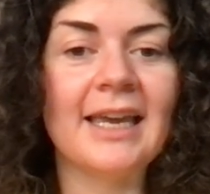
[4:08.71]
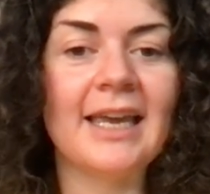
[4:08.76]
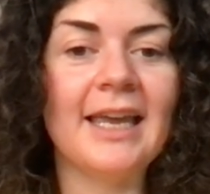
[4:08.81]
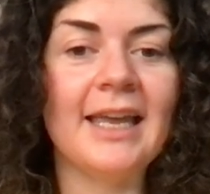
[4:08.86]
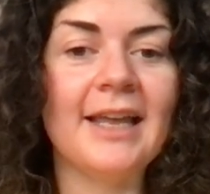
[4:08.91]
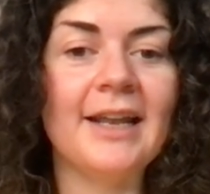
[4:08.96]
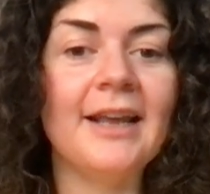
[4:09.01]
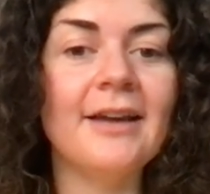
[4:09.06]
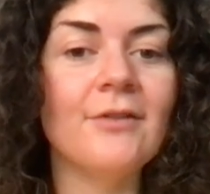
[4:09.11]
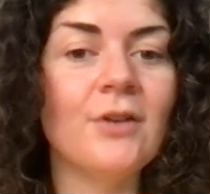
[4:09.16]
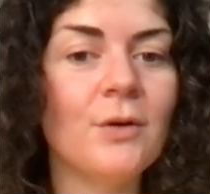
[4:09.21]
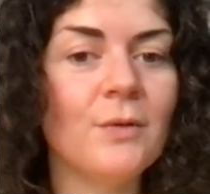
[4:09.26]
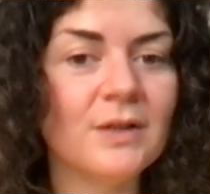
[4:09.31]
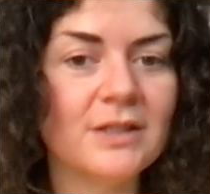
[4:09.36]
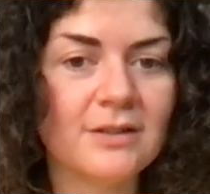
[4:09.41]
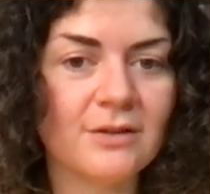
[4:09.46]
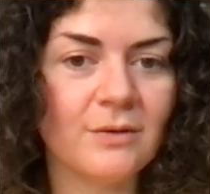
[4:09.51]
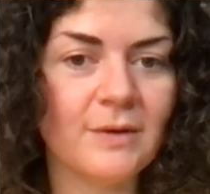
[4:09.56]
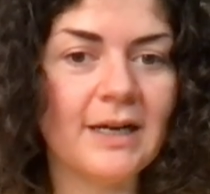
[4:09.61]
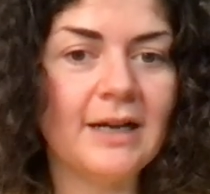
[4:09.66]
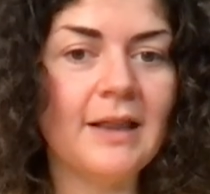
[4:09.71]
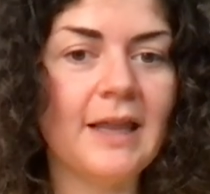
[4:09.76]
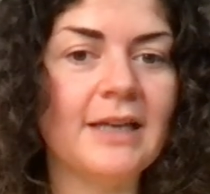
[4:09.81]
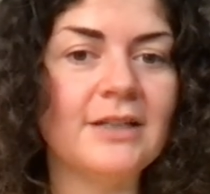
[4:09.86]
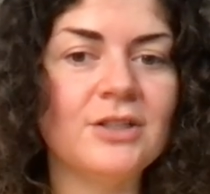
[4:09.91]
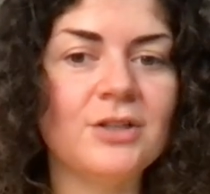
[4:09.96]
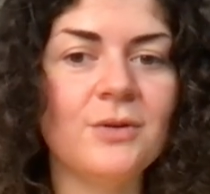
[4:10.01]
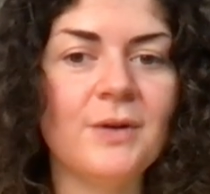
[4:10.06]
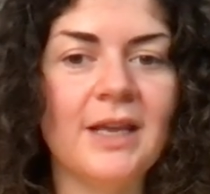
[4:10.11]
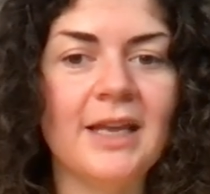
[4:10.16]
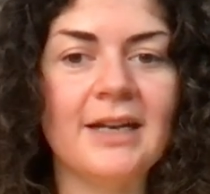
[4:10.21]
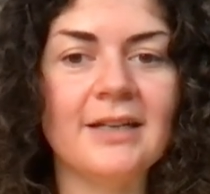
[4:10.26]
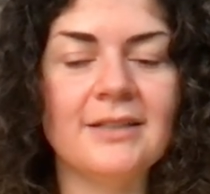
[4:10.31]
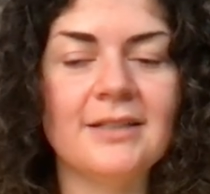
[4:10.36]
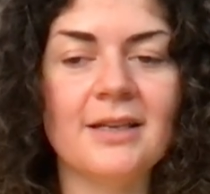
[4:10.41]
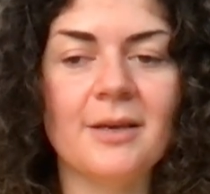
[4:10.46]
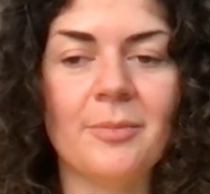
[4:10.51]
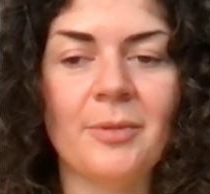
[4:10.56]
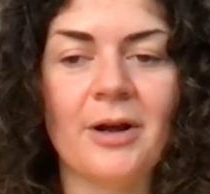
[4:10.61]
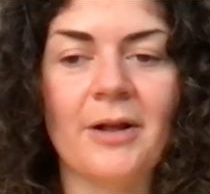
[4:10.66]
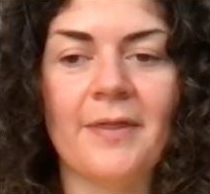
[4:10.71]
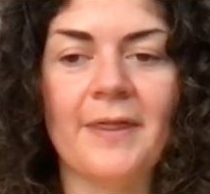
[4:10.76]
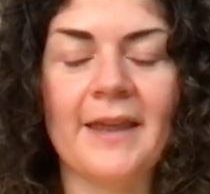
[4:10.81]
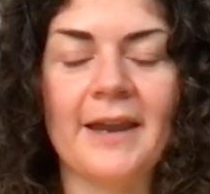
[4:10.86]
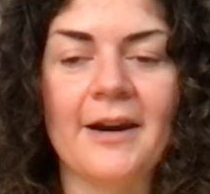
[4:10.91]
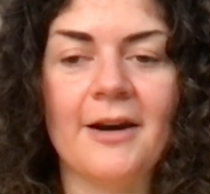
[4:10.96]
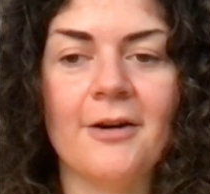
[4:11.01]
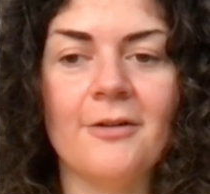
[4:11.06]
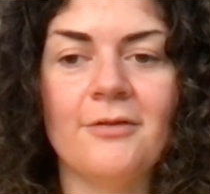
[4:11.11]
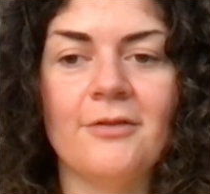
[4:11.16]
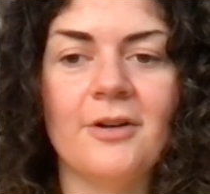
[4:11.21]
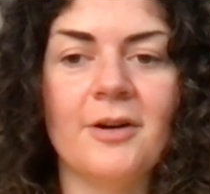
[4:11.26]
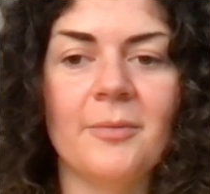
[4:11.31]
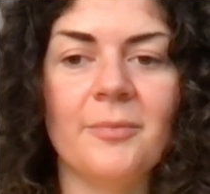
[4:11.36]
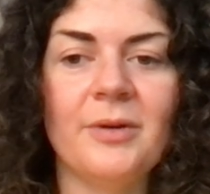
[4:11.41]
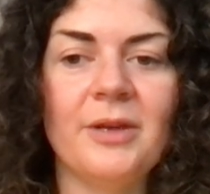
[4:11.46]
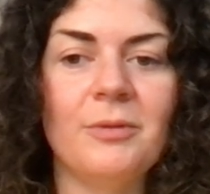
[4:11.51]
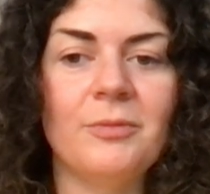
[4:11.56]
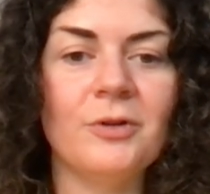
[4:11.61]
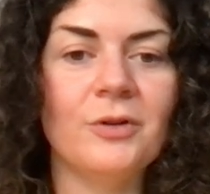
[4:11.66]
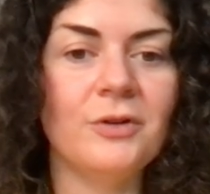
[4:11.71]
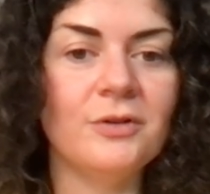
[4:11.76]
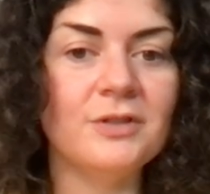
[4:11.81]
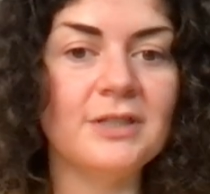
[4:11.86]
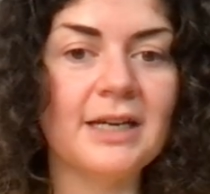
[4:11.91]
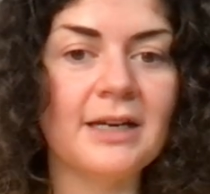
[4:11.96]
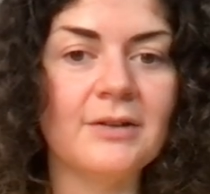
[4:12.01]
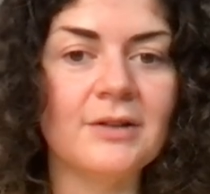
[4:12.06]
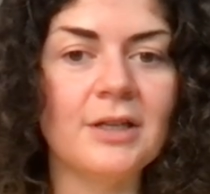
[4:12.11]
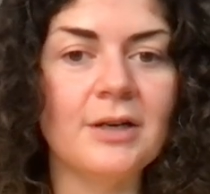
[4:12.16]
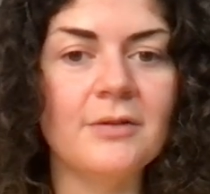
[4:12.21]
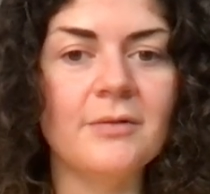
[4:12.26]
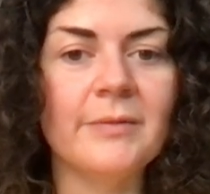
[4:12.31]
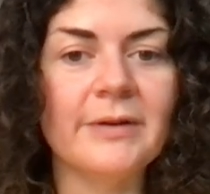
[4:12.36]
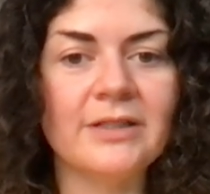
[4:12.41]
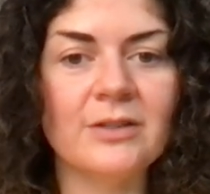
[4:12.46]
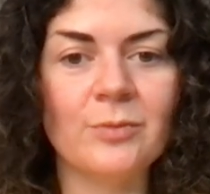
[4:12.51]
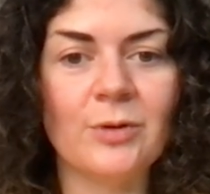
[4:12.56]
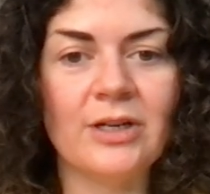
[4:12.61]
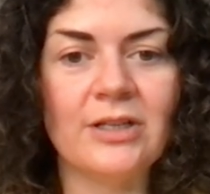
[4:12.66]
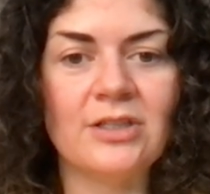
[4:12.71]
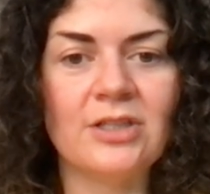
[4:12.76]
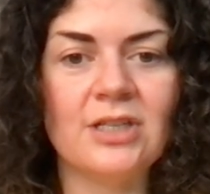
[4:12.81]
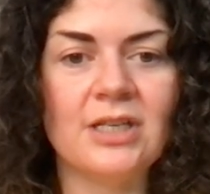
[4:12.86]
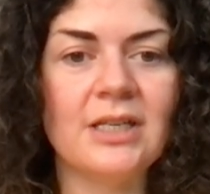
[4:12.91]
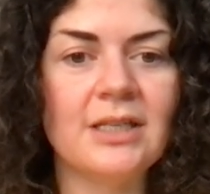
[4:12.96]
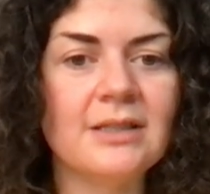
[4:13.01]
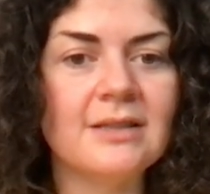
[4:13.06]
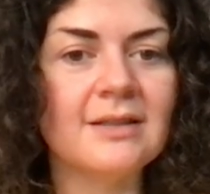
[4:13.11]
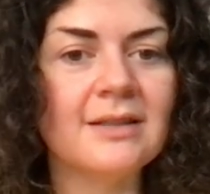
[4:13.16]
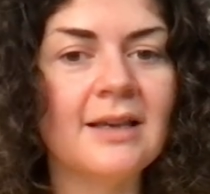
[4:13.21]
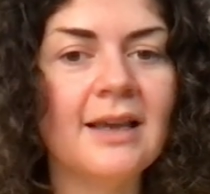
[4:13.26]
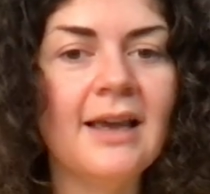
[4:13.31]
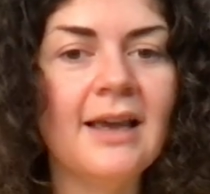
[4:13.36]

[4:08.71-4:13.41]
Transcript: And every once in a while, I do get a tip on there from people who download my spreadsheets.